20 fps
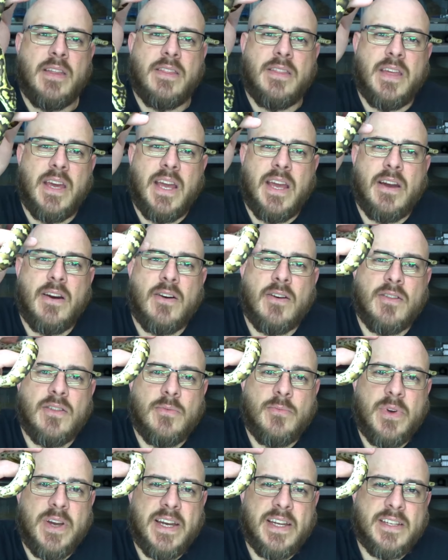They are the
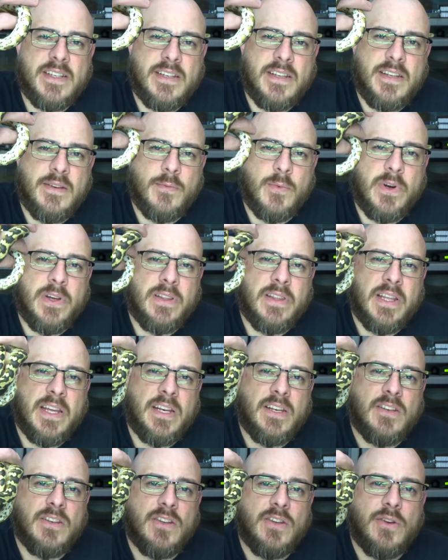best in what
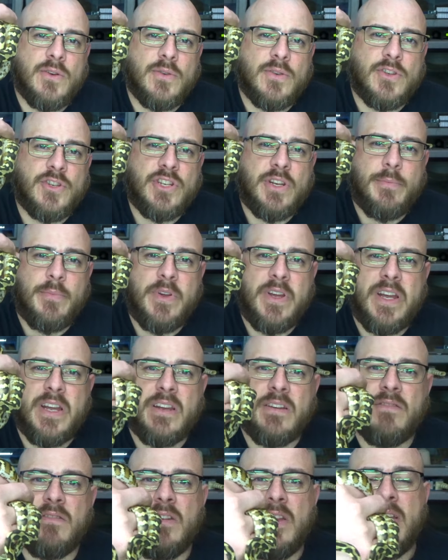they do
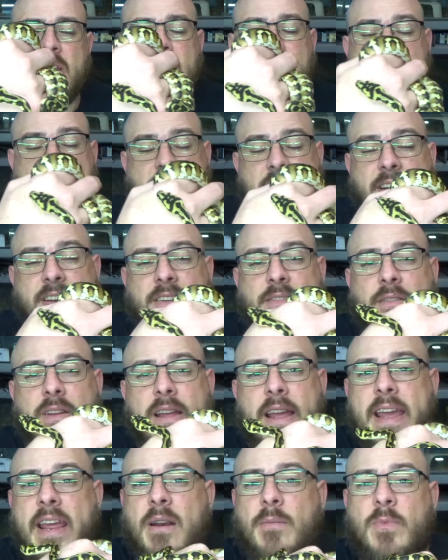shipping, sending
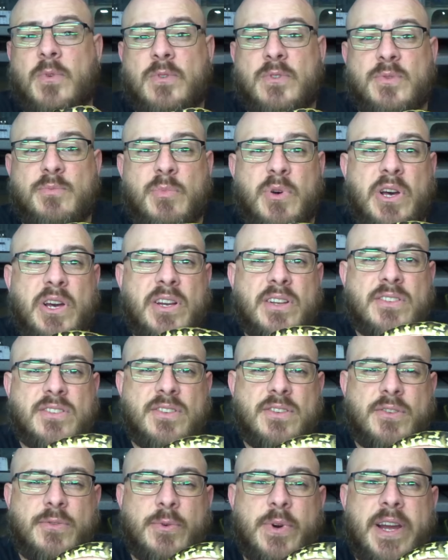animals, bugs
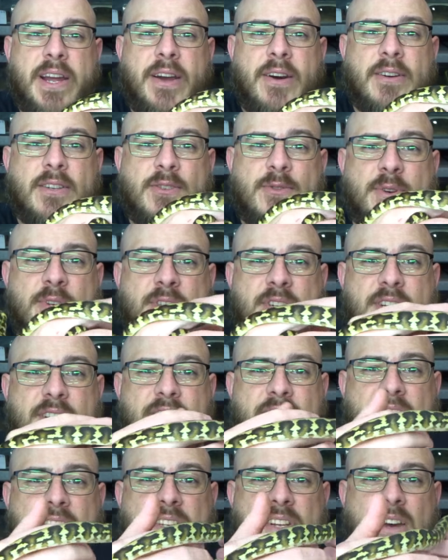your way, all sorts of
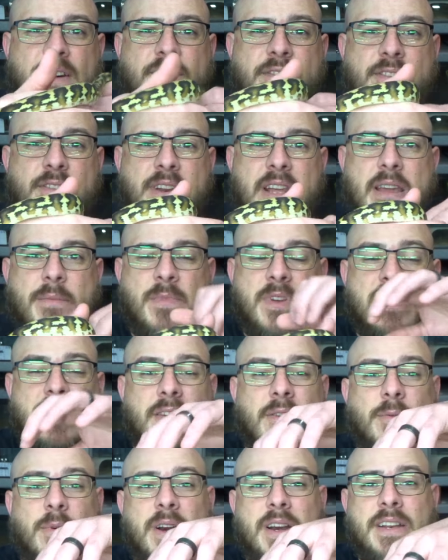good stuff. You name it,
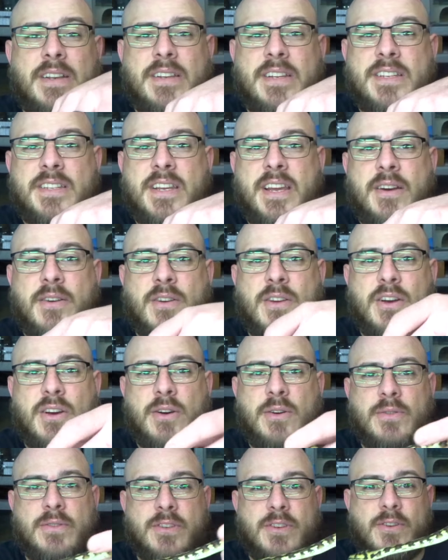they're running discount
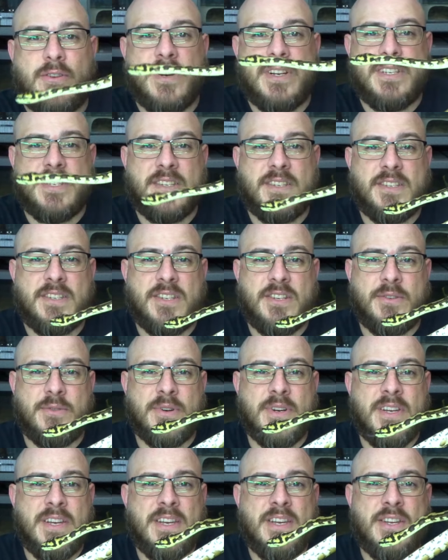codes. Chris is too.
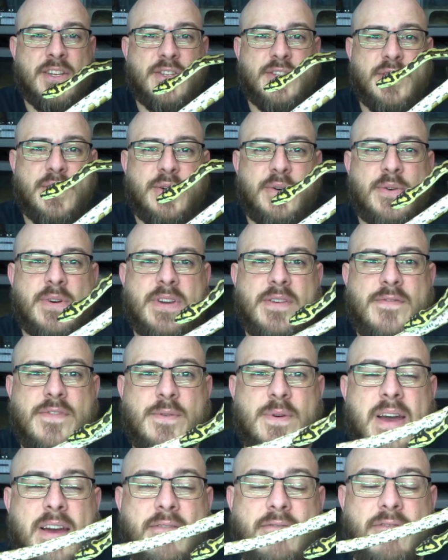So if
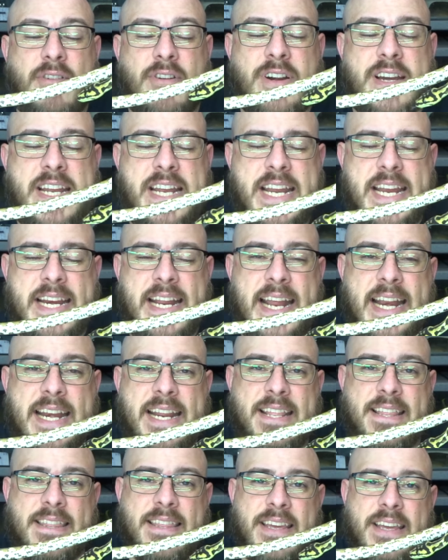you ever need
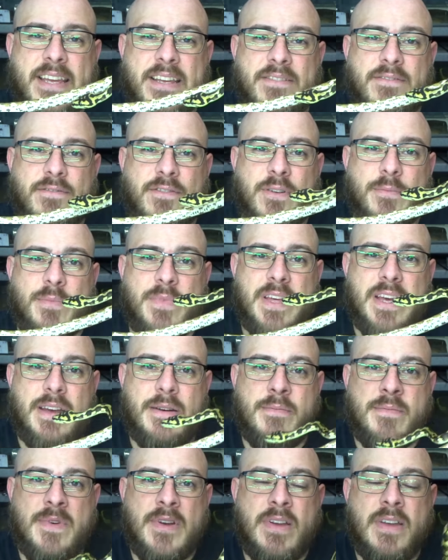anything from
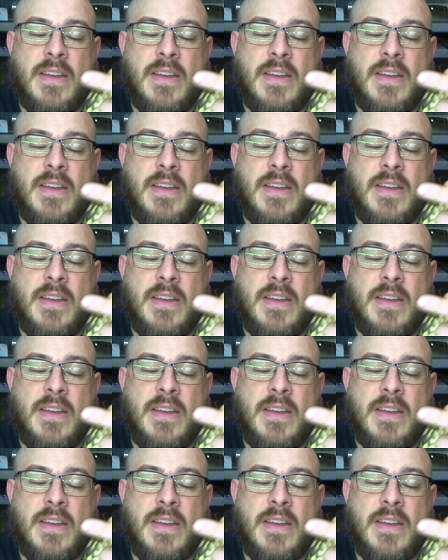them,